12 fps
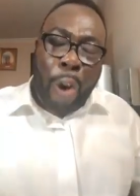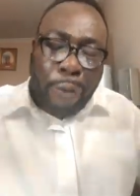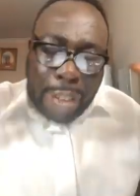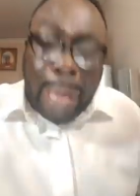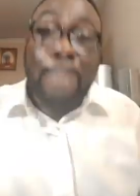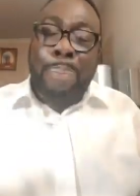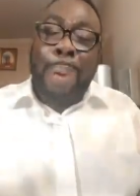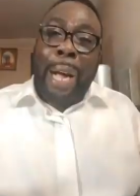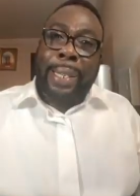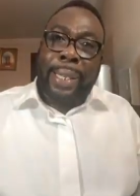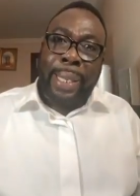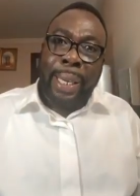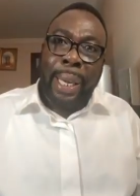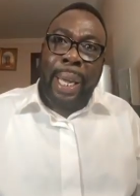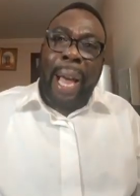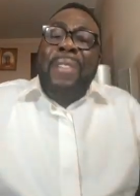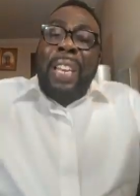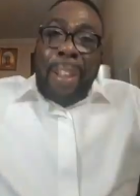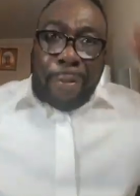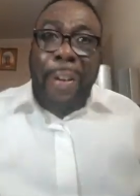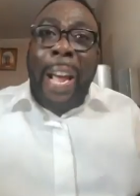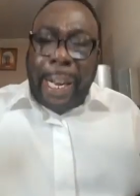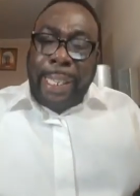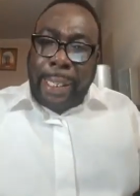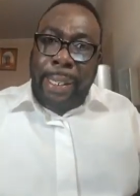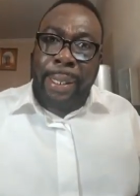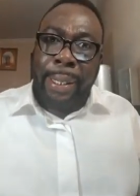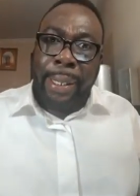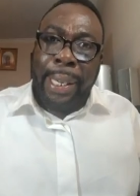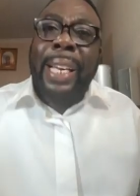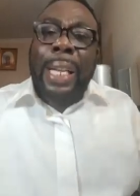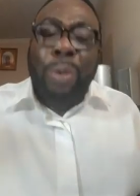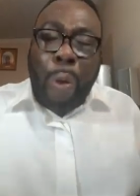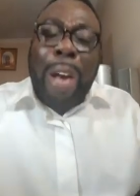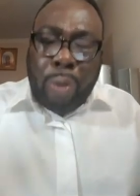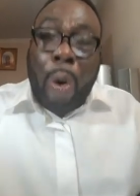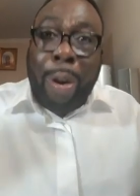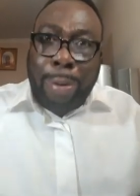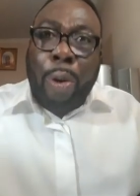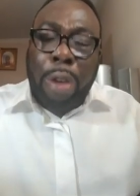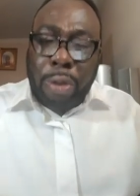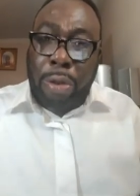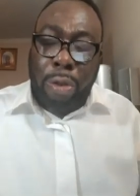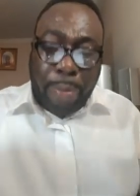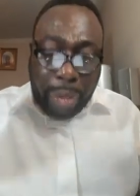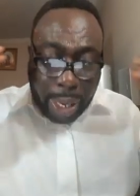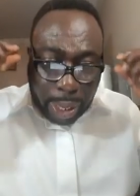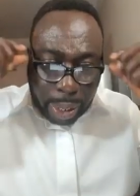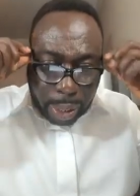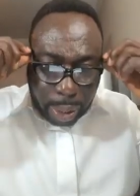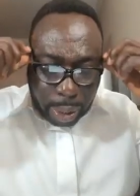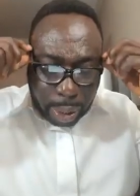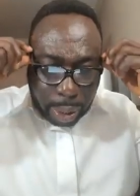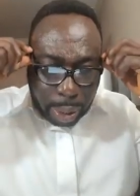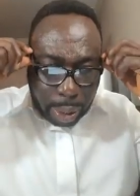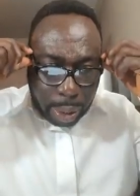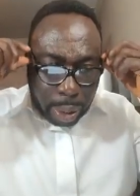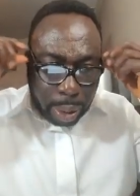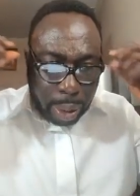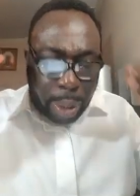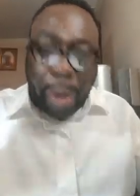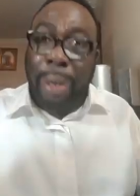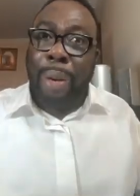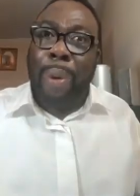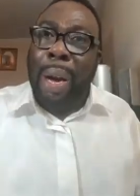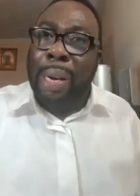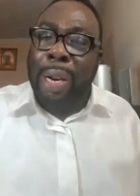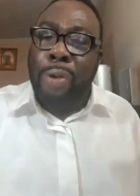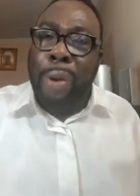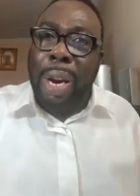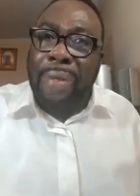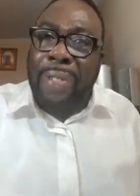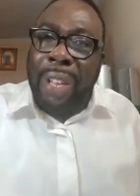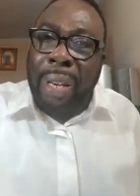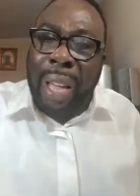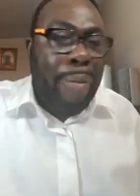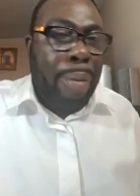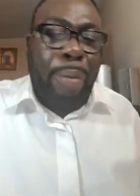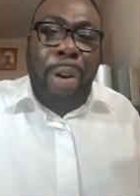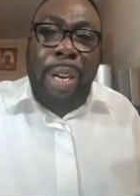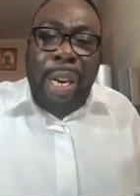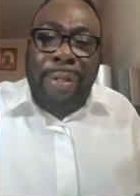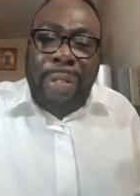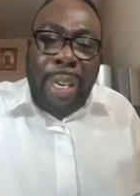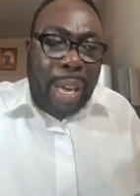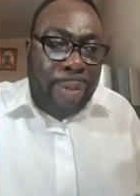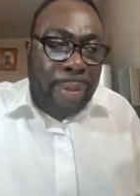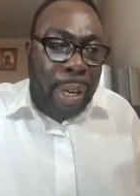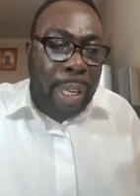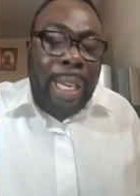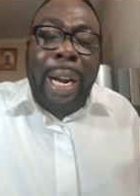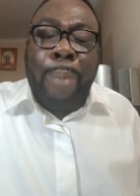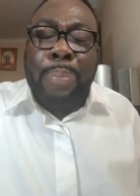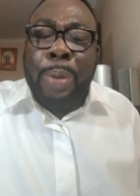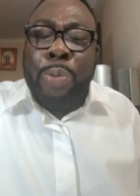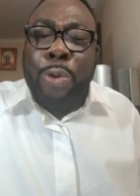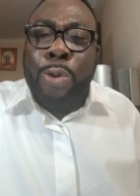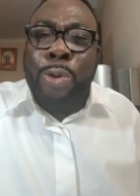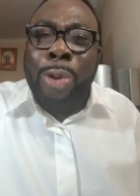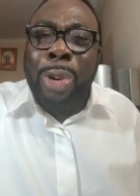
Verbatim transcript: of impact, having effect. That is what God calls you to be. Not the one that you are living. Everybody lives a life. There are people,